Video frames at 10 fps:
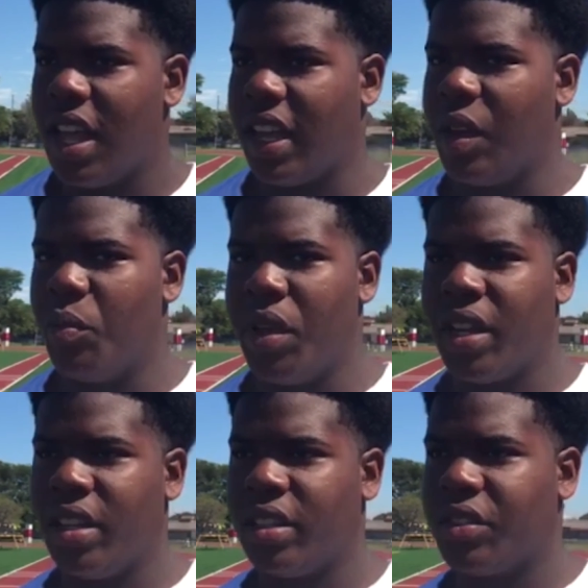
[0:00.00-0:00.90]
I got
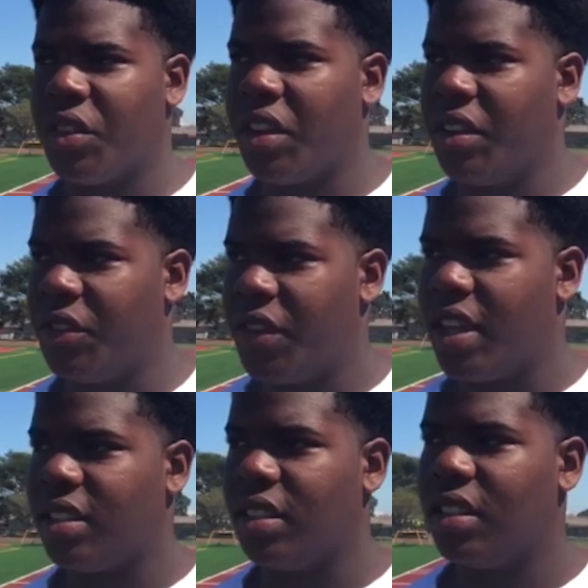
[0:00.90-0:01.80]
bigger, stronger, and
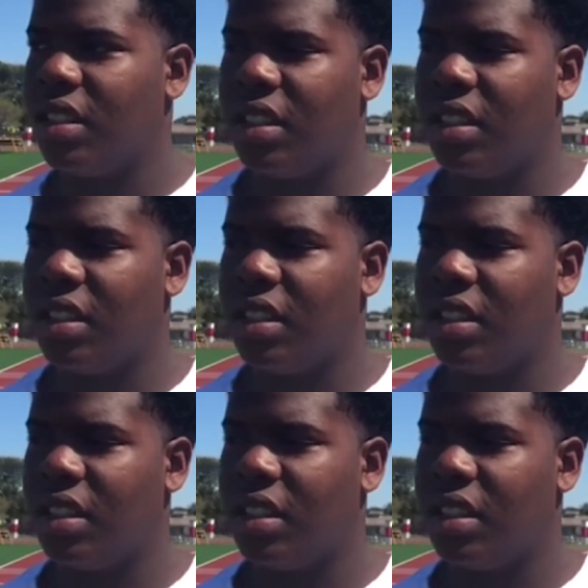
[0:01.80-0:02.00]
faster.